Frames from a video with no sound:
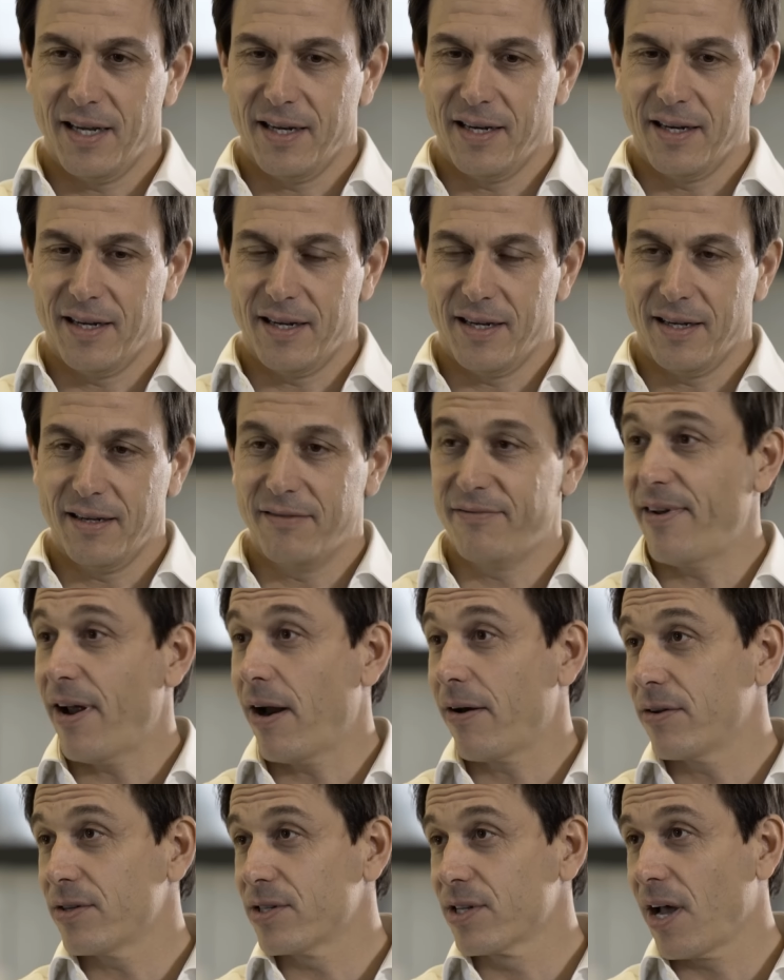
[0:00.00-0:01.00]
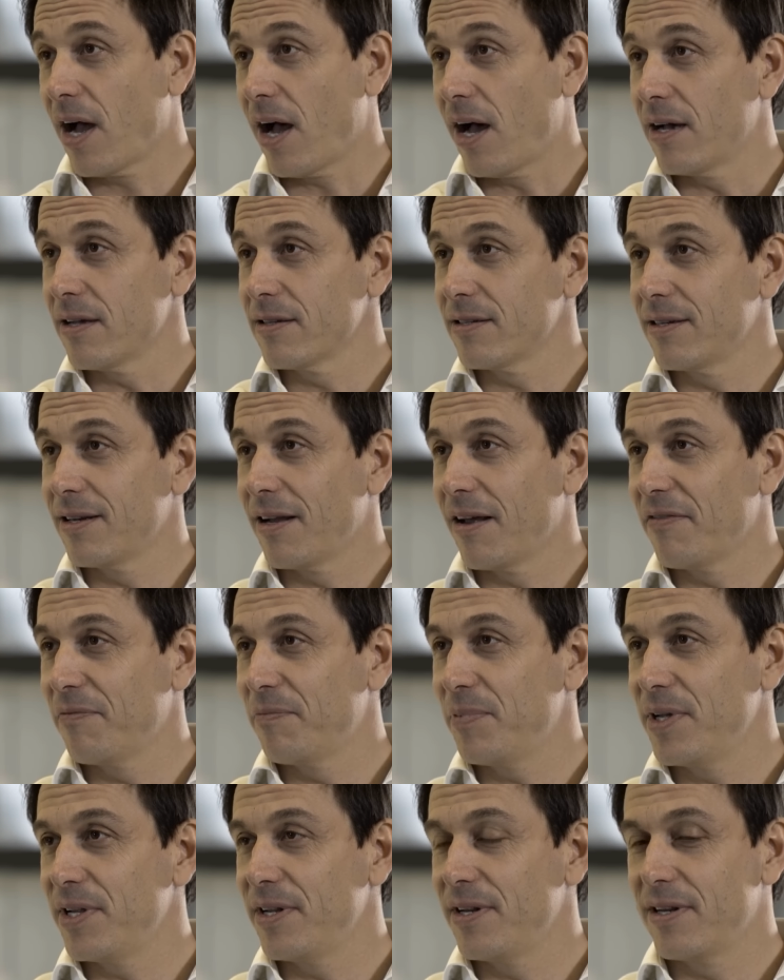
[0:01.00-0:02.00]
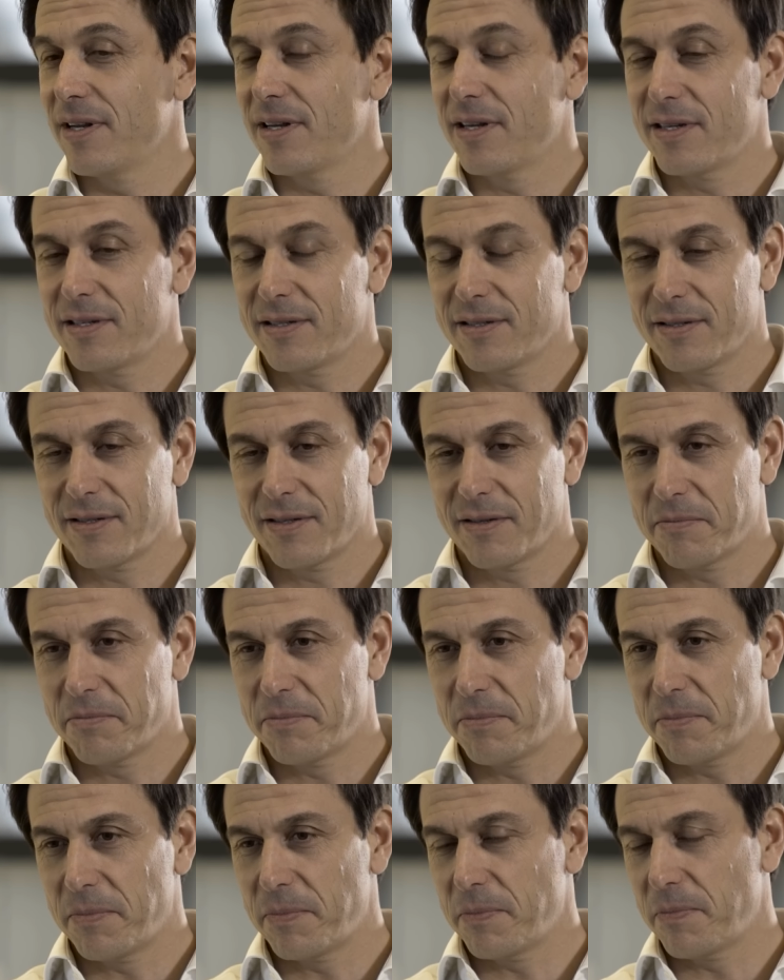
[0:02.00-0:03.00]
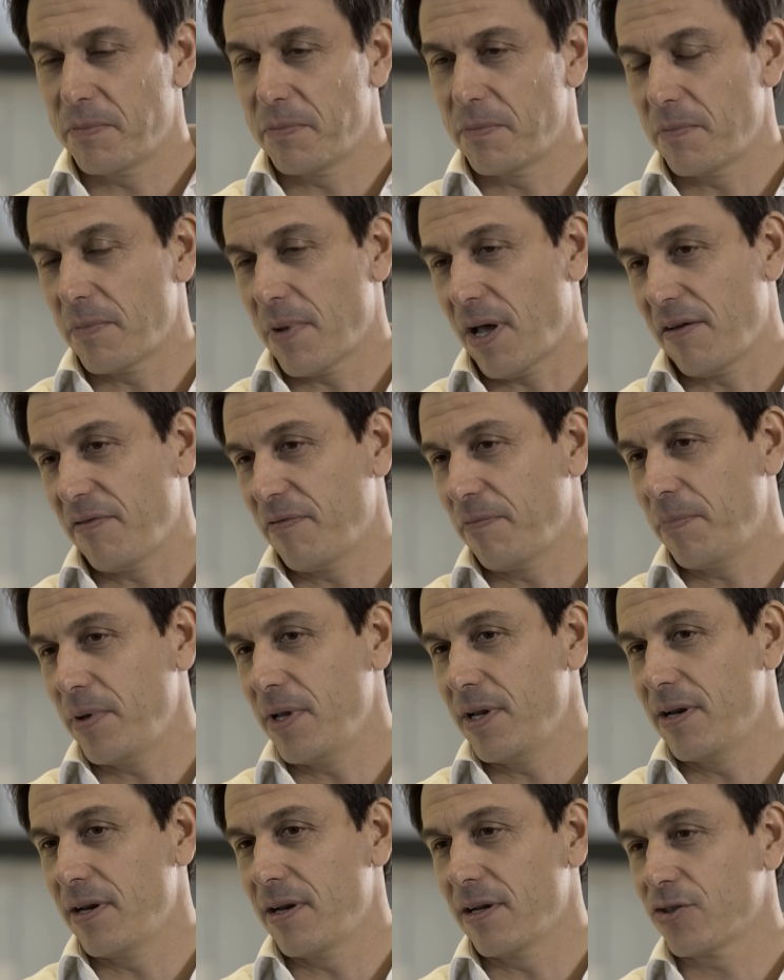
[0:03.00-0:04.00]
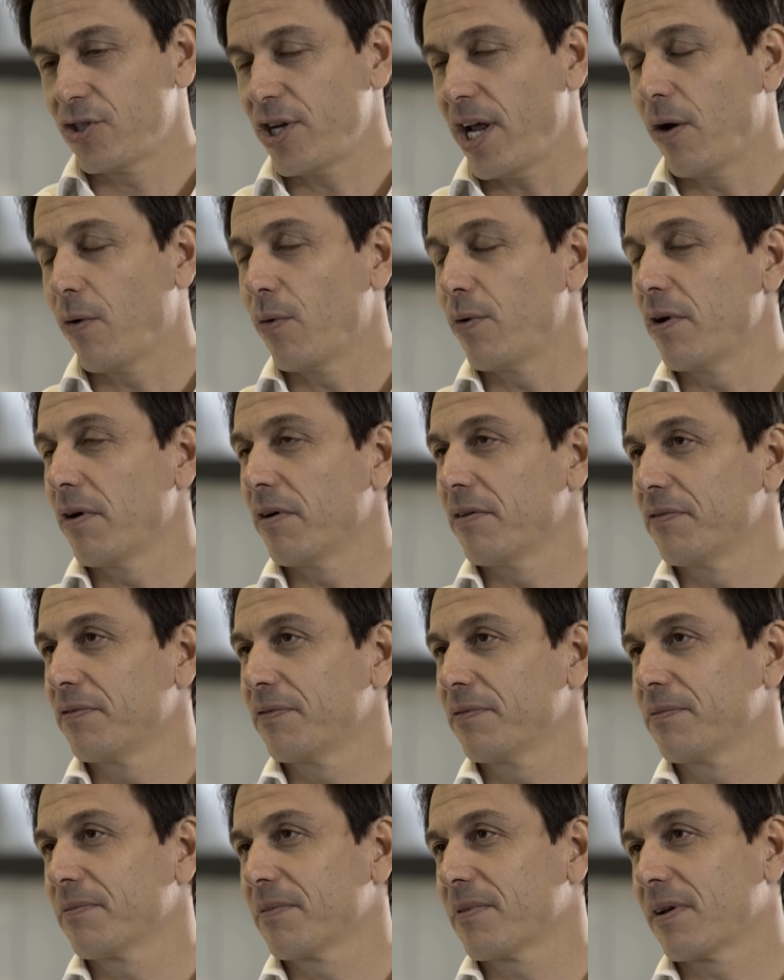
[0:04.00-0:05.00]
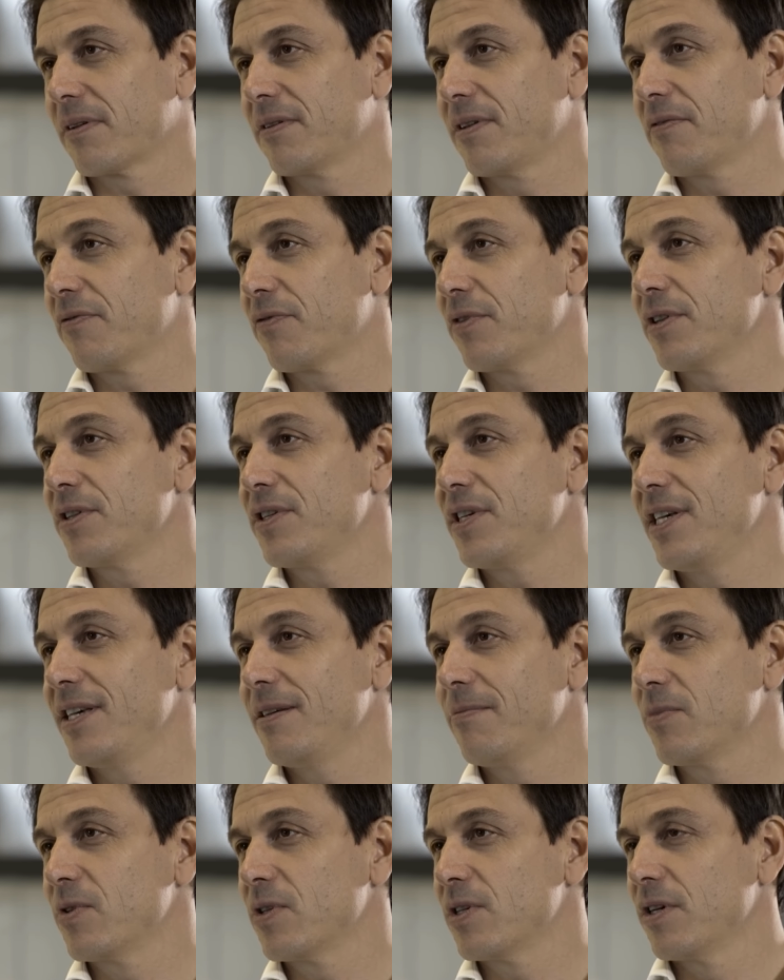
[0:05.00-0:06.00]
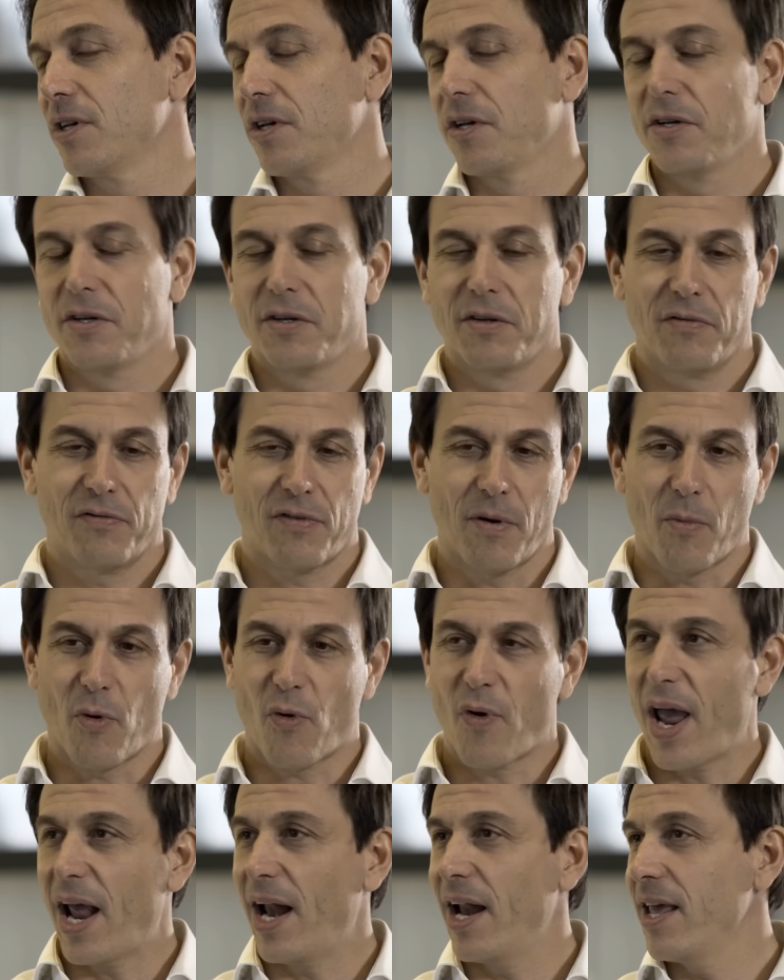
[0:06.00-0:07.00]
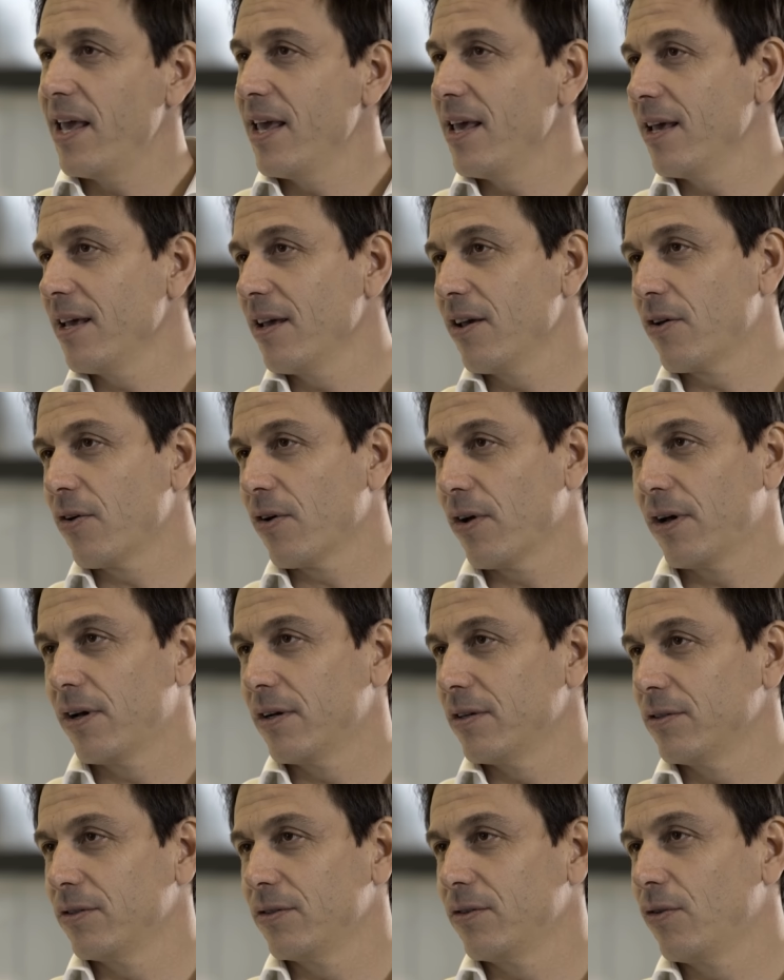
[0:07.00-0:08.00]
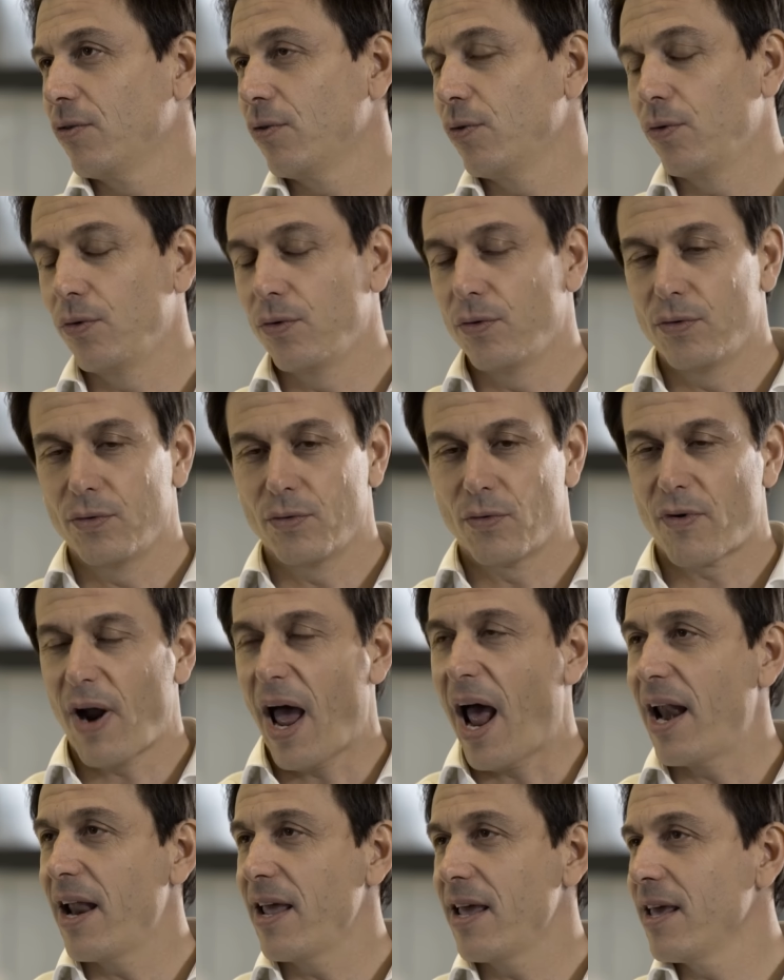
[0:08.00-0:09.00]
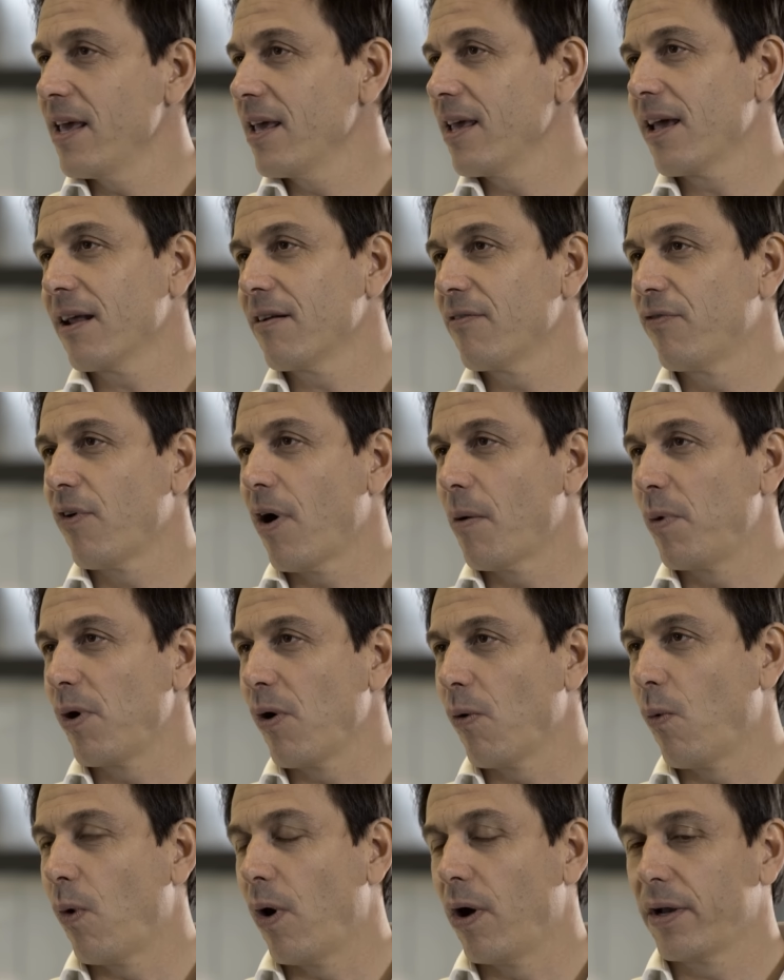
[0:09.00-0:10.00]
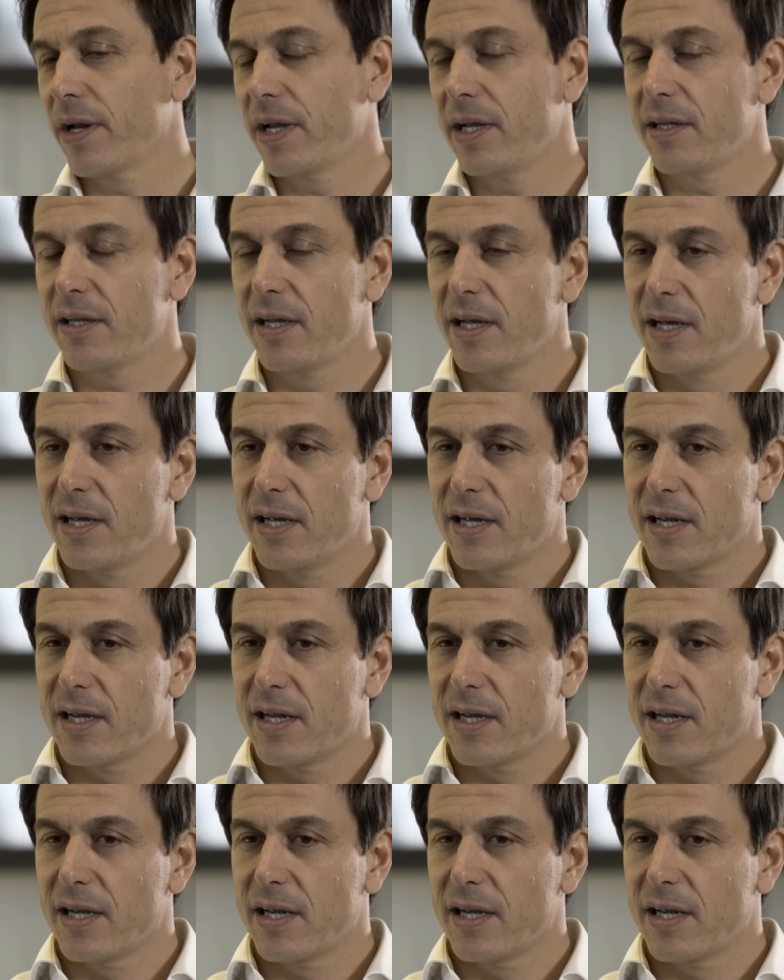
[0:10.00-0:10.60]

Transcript: and in various cars, and I've been a shareholder of different teams, from rallying to rallying and Formula One, and